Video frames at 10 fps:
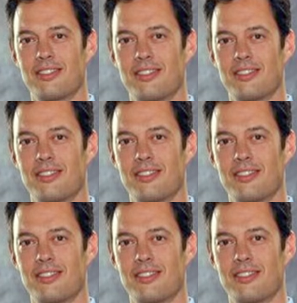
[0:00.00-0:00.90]

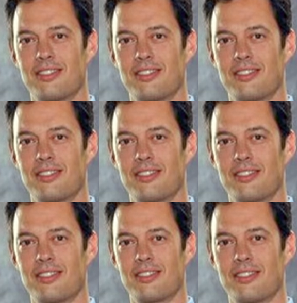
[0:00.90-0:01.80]

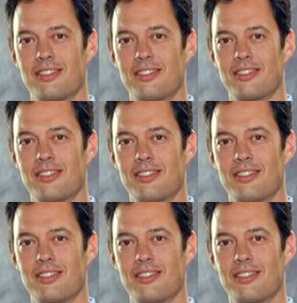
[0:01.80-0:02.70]

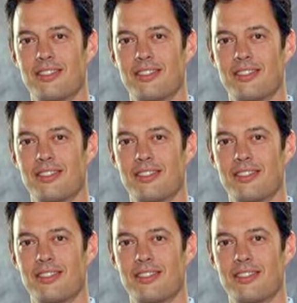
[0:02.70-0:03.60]

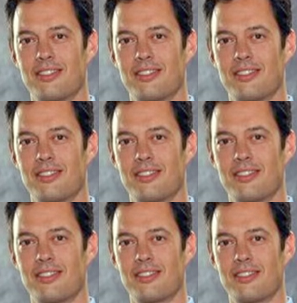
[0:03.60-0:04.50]

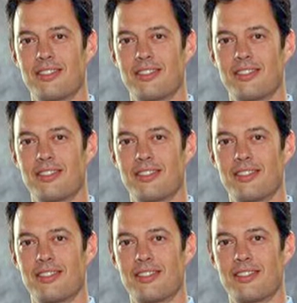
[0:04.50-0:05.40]

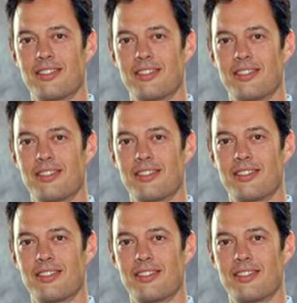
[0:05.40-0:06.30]

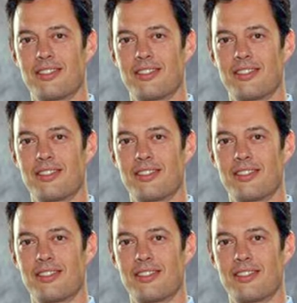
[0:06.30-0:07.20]

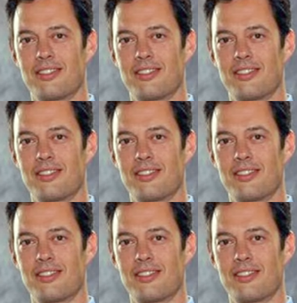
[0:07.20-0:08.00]
This is a still picture; no speech is visible.